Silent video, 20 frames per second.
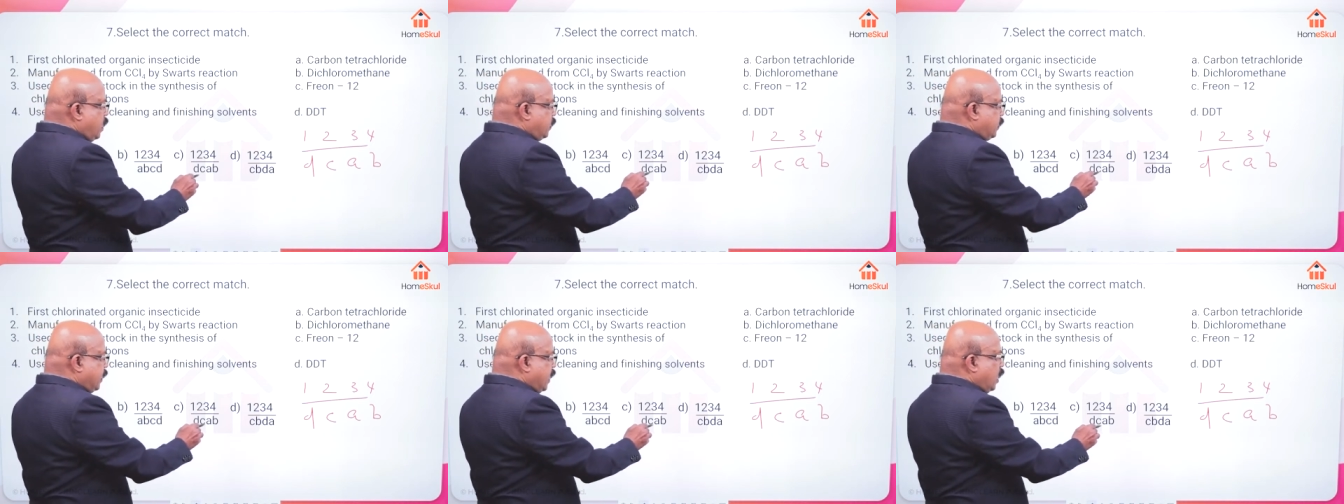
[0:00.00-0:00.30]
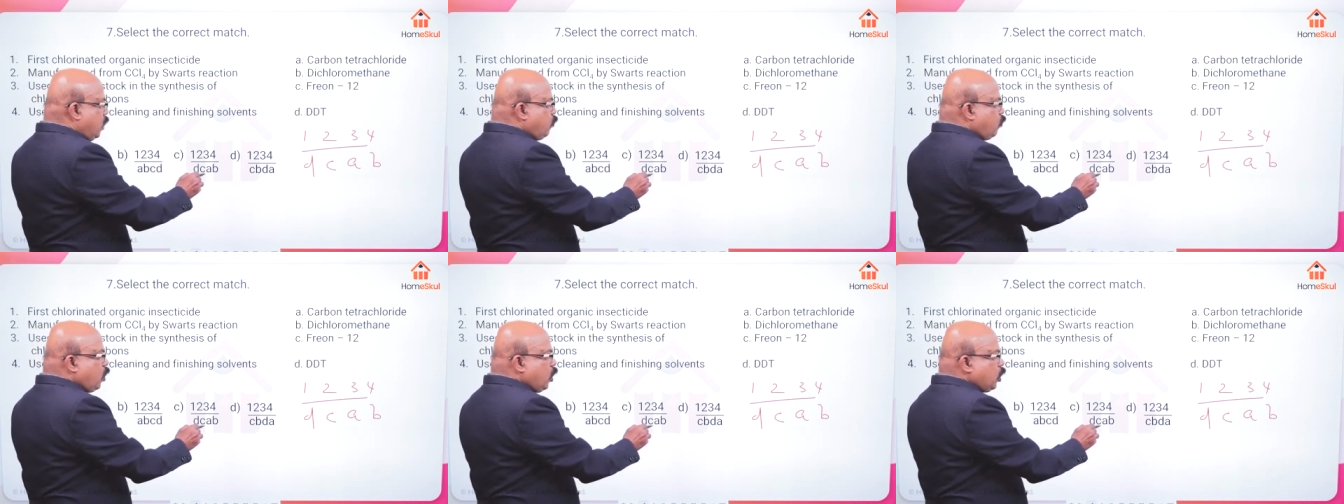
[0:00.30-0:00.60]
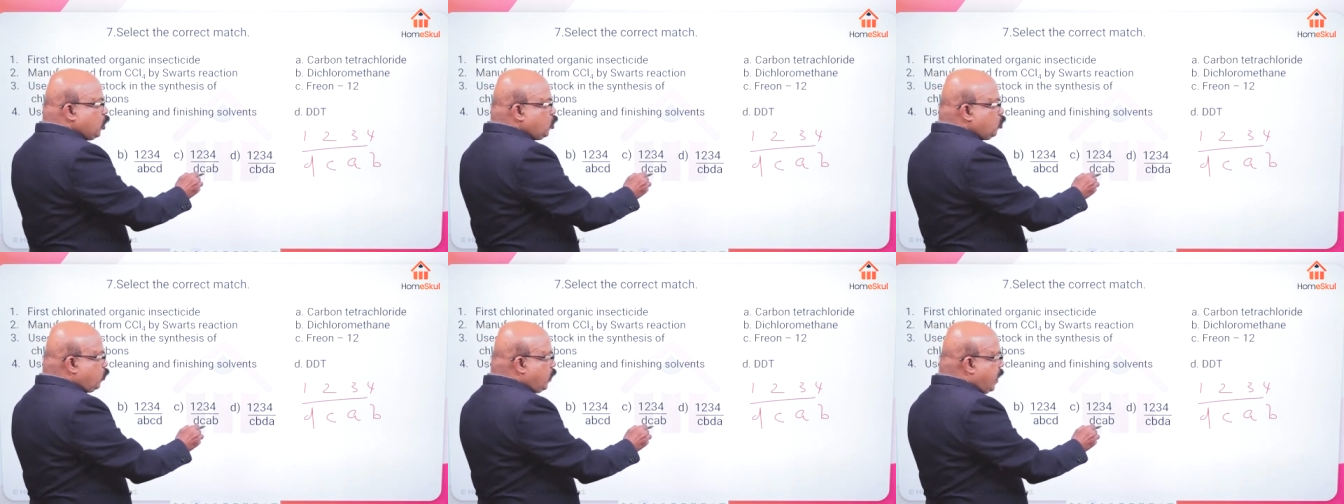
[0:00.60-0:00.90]
third
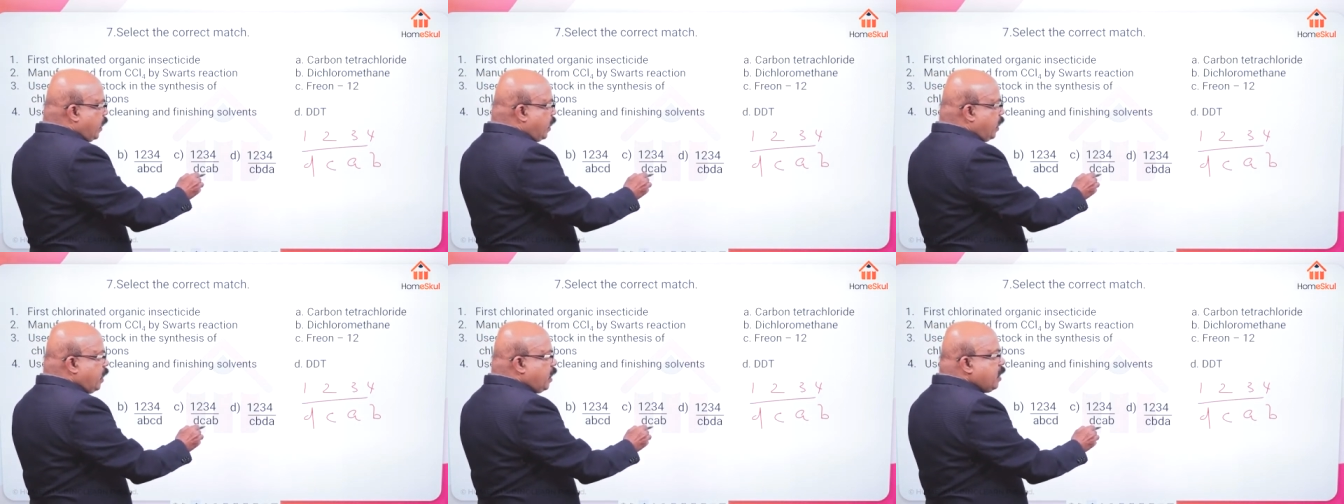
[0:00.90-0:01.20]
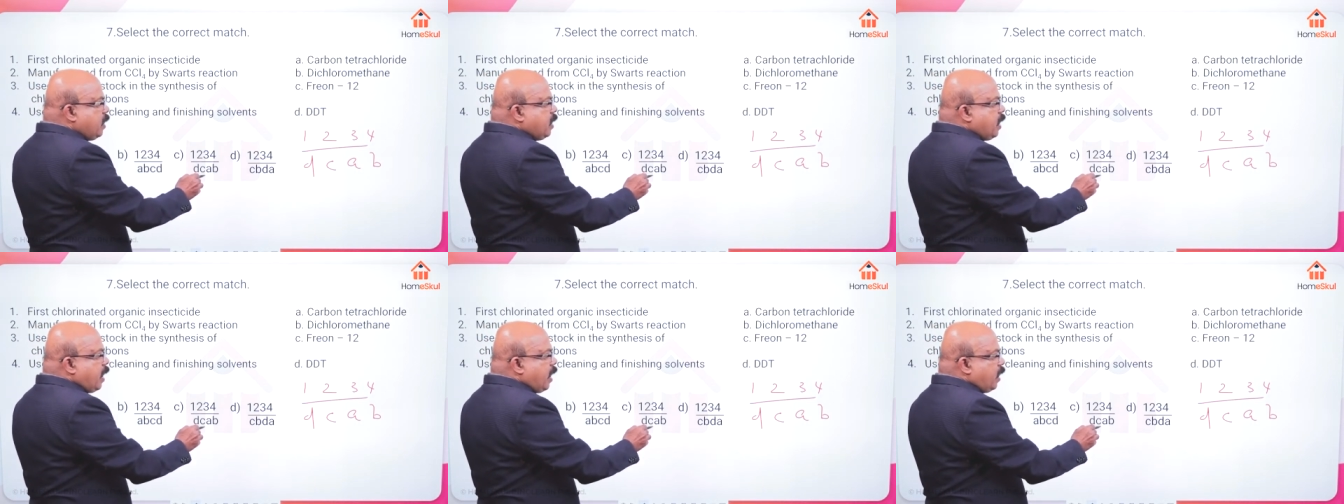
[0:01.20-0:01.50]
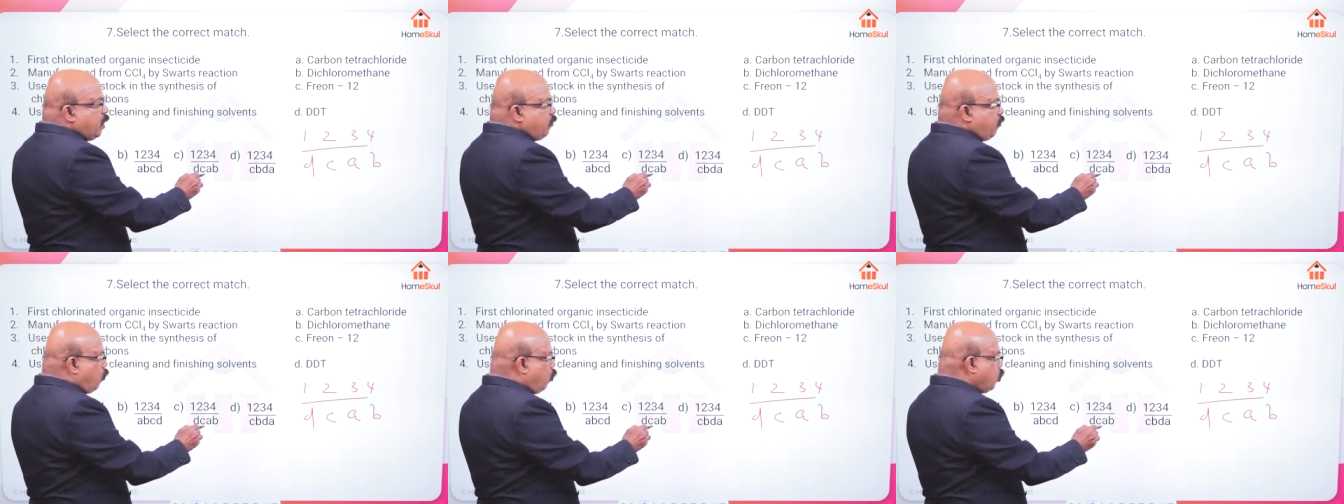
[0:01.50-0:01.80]
one to A,
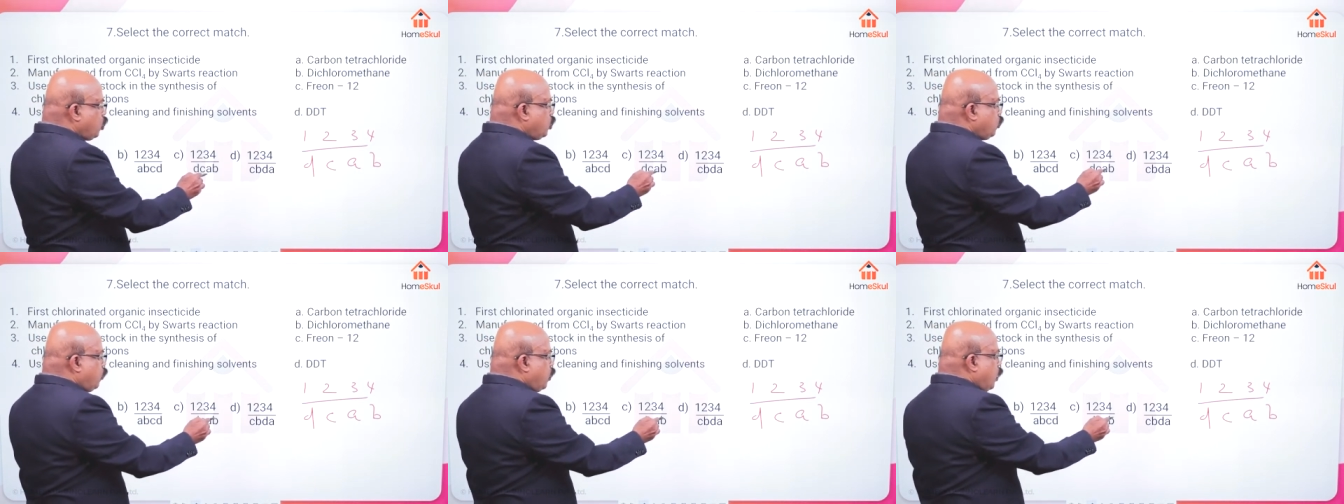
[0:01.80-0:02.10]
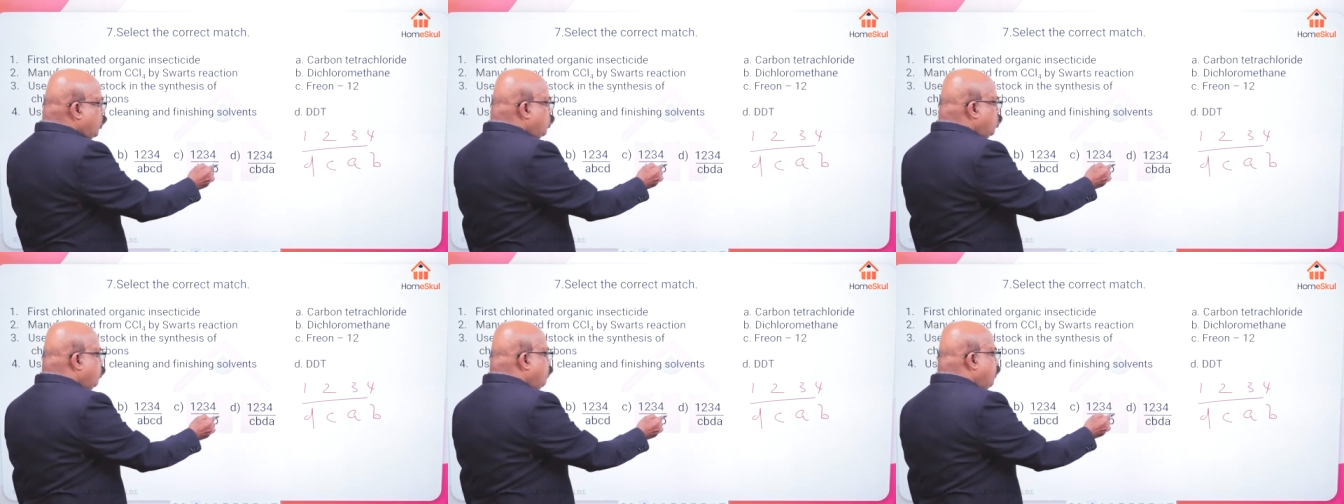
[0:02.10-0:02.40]
and fourth one to